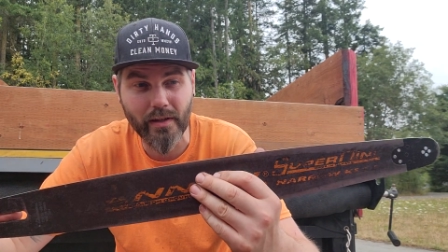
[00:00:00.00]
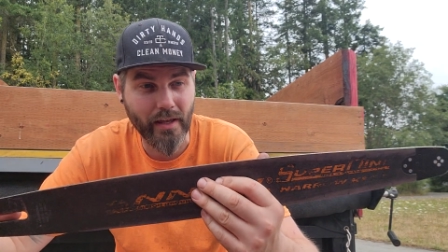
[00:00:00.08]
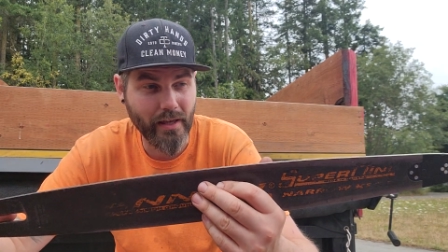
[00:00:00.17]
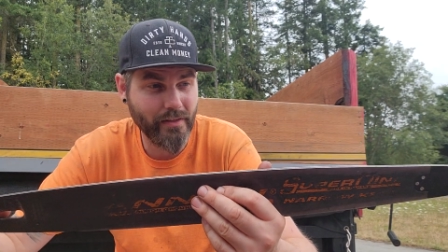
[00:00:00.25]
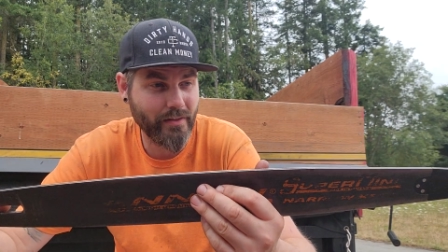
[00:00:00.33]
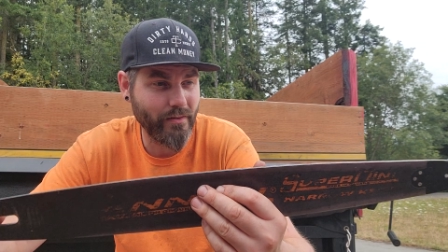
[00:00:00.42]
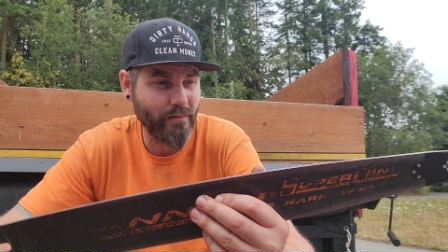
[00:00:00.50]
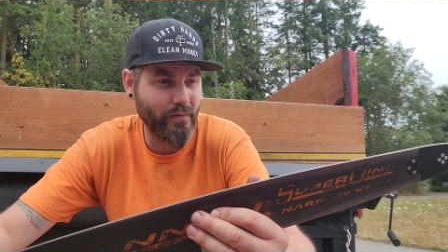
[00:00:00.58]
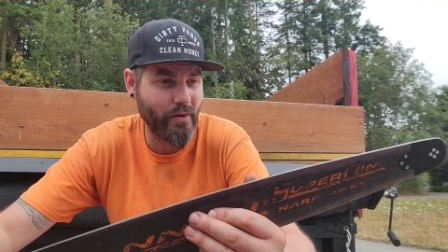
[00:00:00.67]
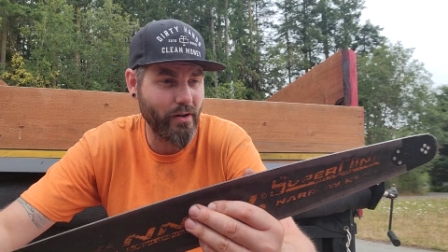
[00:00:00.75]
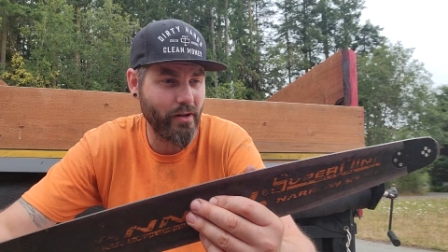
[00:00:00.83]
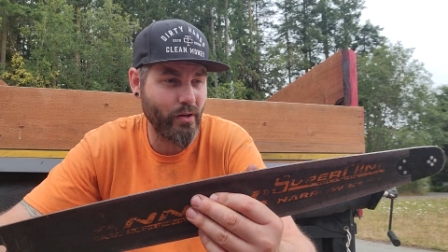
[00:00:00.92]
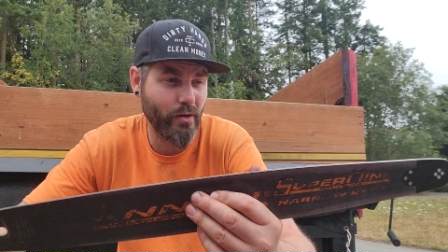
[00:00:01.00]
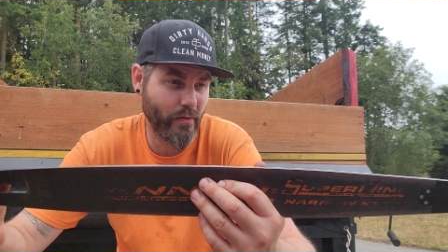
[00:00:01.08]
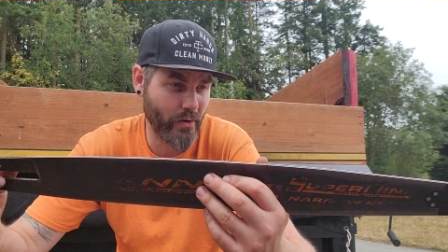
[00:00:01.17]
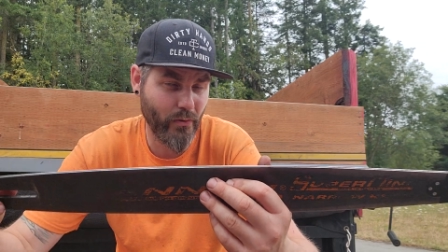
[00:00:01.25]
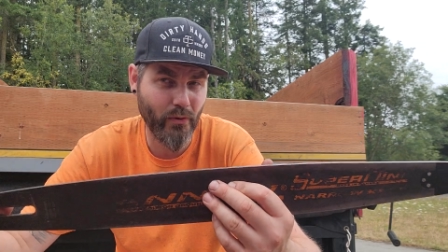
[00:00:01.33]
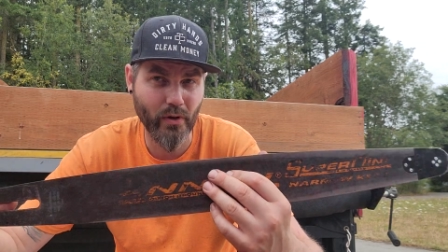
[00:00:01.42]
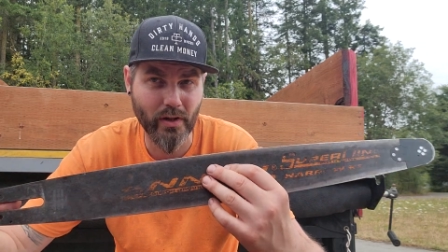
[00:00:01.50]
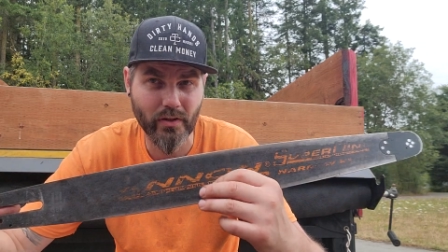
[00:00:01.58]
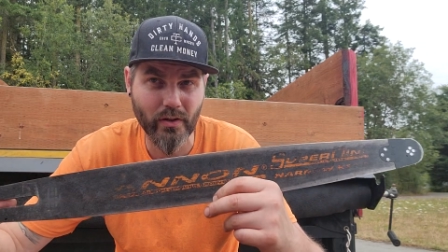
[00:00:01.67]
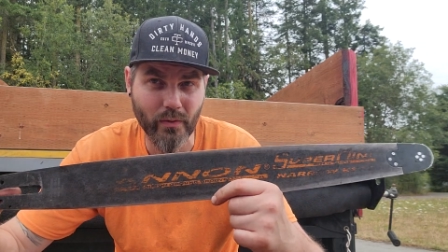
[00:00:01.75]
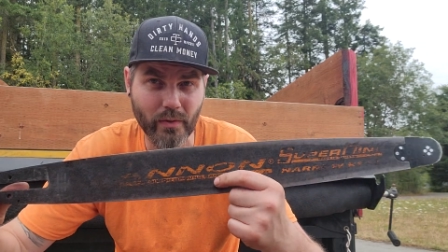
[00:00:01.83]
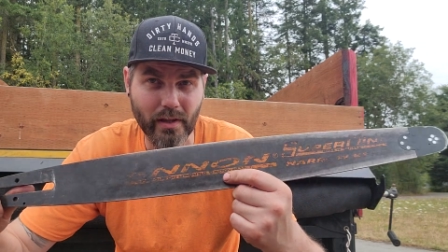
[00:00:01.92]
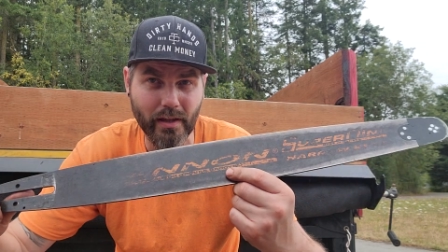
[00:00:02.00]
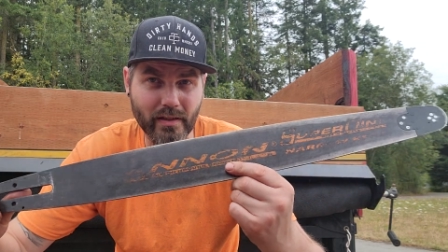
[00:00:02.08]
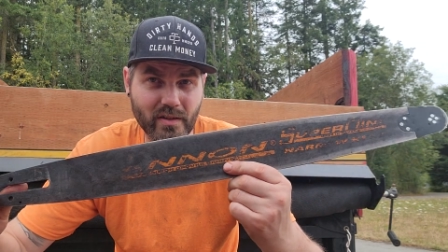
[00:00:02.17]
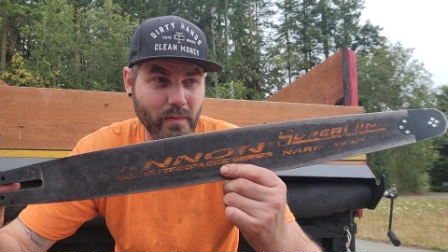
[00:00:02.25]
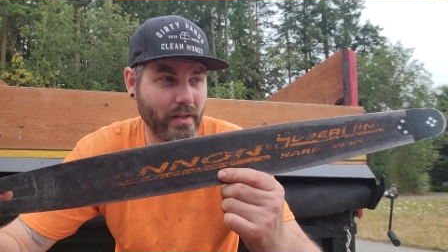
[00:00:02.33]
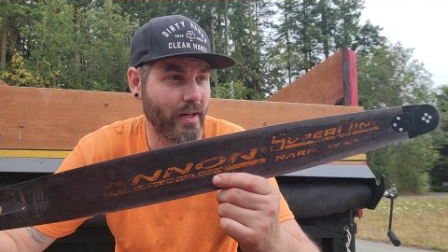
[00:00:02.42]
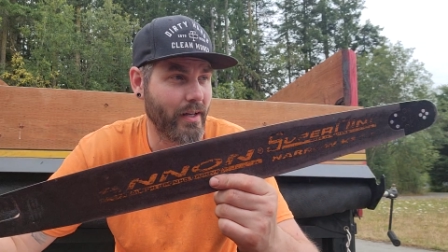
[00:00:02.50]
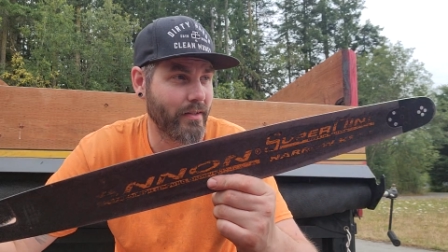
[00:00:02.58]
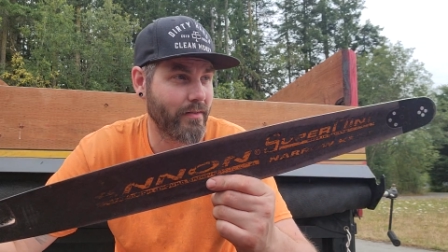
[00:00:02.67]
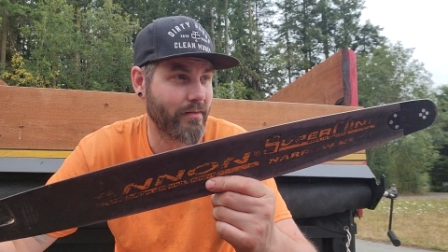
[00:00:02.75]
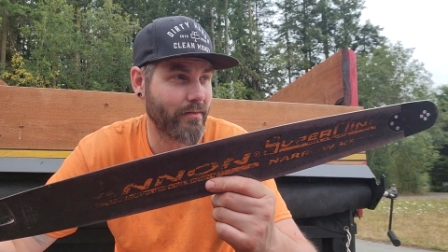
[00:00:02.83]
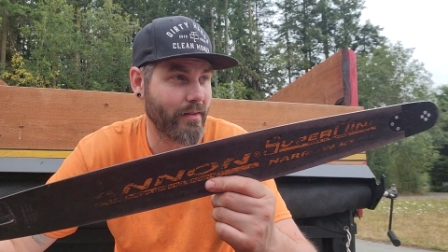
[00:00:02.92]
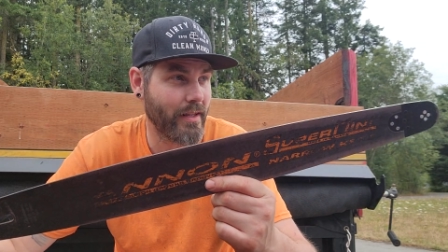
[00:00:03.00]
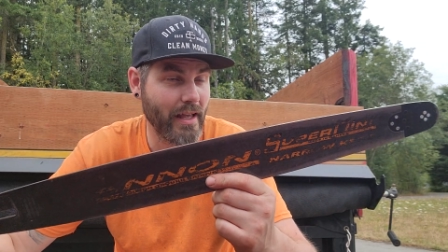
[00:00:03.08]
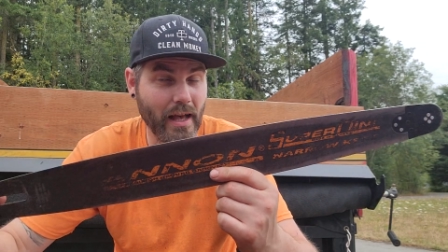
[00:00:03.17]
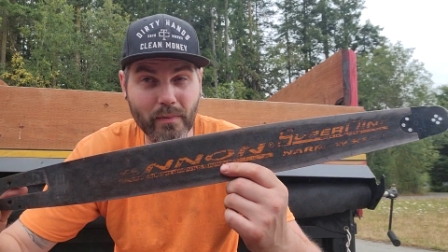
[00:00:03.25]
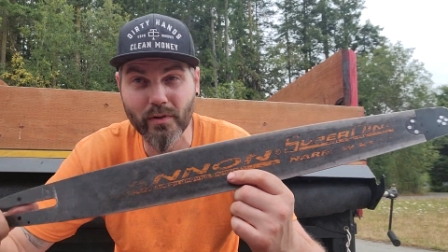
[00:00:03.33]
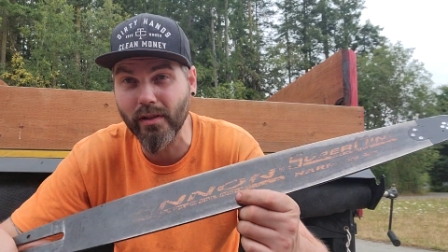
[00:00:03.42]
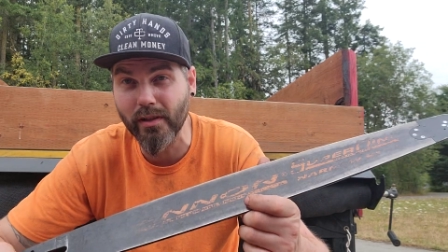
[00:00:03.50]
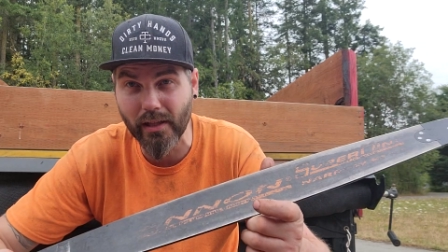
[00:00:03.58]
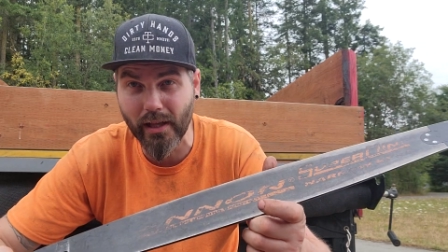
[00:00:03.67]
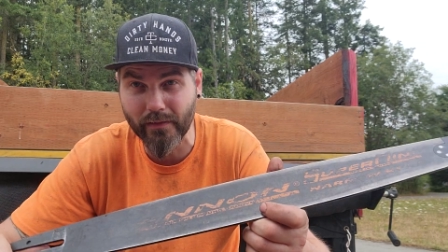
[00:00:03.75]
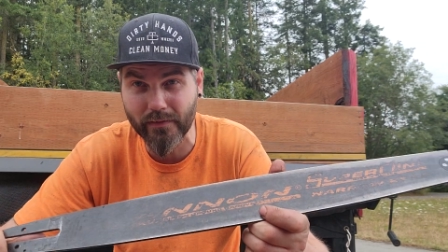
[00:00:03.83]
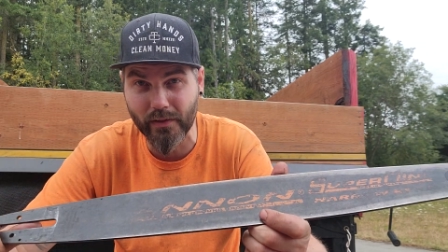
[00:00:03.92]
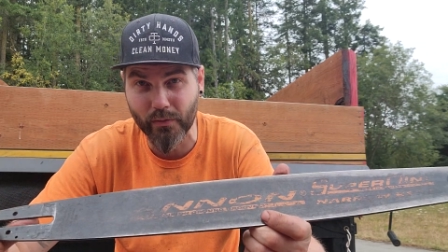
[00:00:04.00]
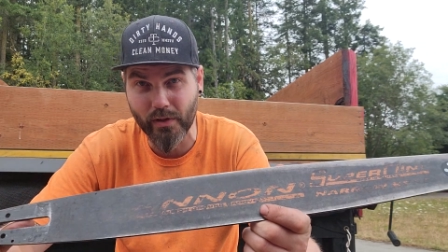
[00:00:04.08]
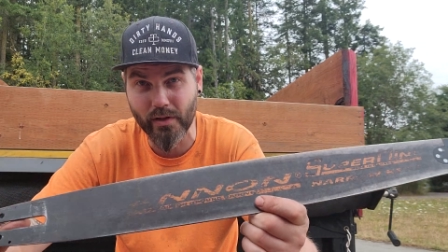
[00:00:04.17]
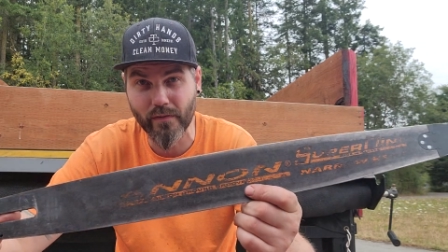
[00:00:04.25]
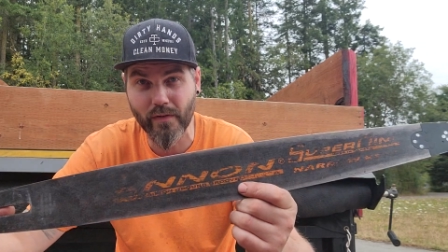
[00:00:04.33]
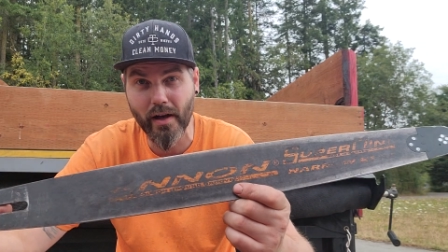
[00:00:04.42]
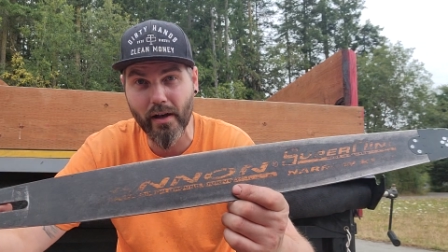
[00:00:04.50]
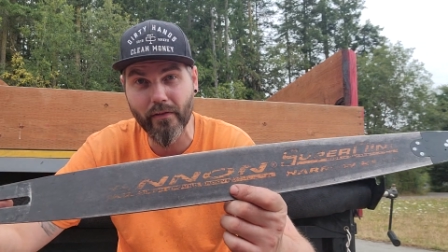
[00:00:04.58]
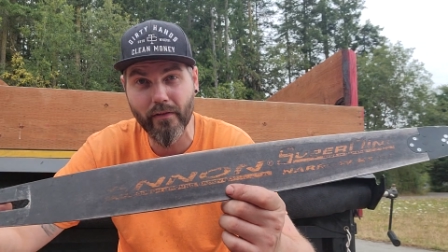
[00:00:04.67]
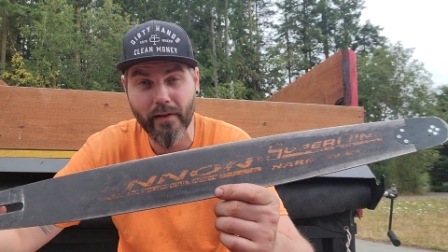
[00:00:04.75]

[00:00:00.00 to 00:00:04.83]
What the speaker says: He's converted over to 32 with these because he absolutely loves the 325.